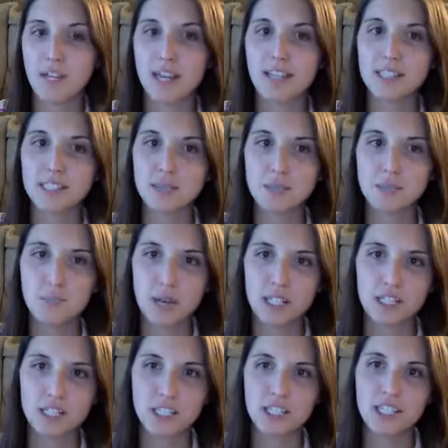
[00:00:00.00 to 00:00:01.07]

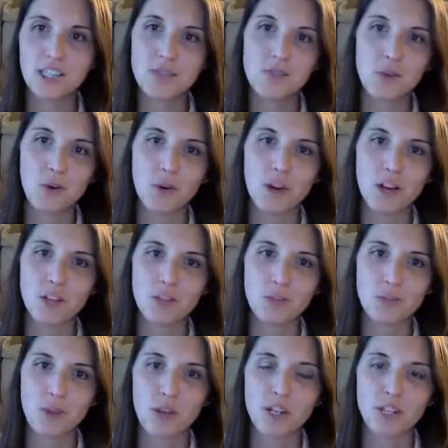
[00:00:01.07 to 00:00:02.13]
especially for us
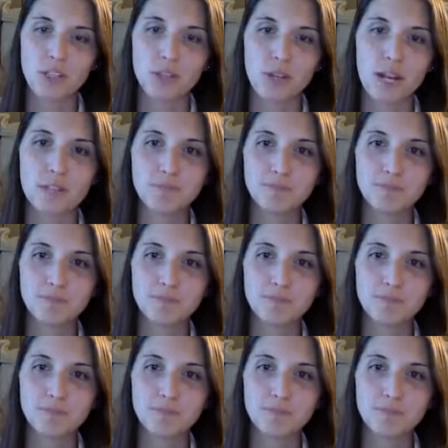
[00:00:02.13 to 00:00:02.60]
runners, right?